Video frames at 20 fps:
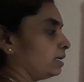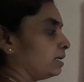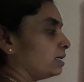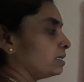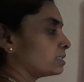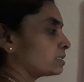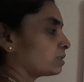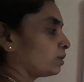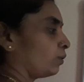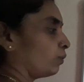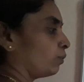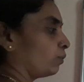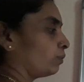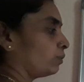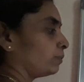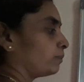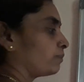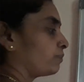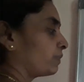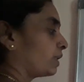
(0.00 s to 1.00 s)

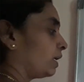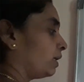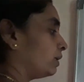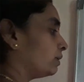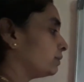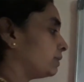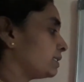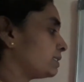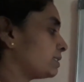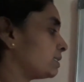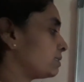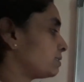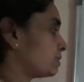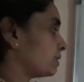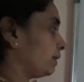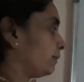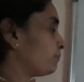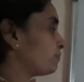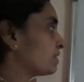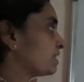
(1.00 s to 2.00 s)
So this is
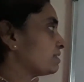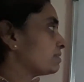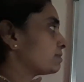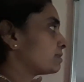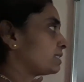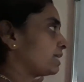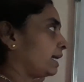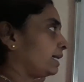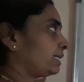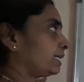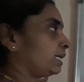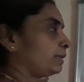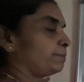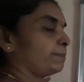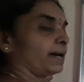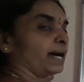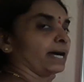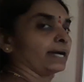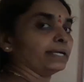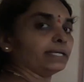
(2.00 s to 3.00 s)
stated
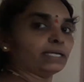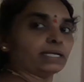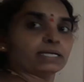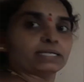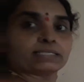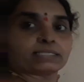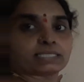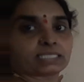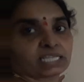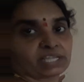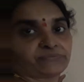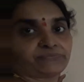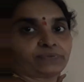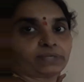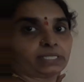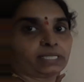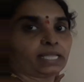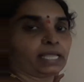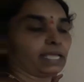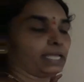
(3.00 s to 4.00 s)
by
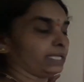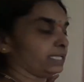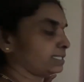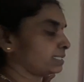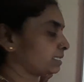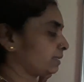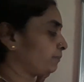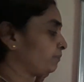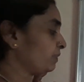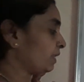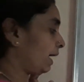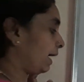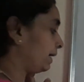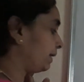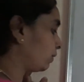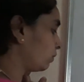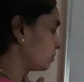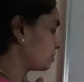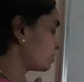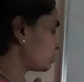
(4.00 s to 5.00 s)
Stephen Hales, and
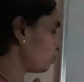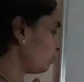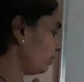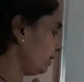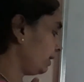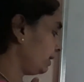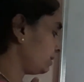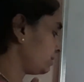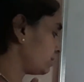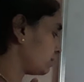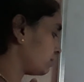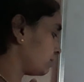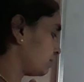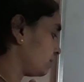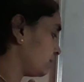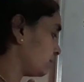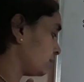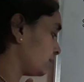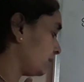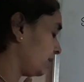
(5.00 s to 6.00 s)
also
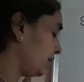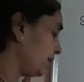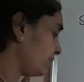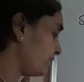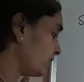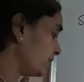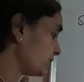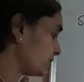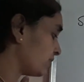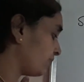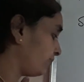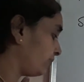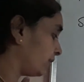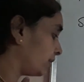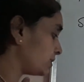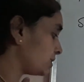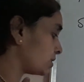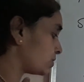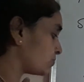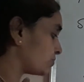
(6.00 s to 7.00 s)
he was the
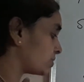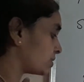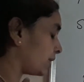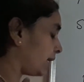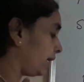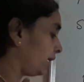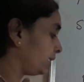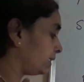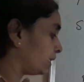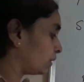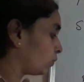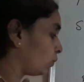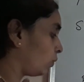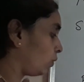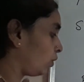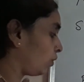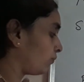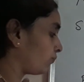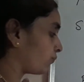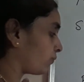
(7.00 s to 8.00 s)
first to state the role
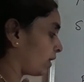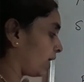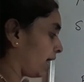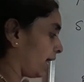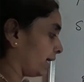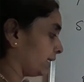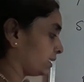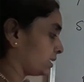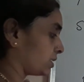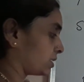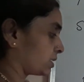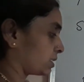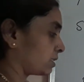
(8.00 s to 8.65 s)
of light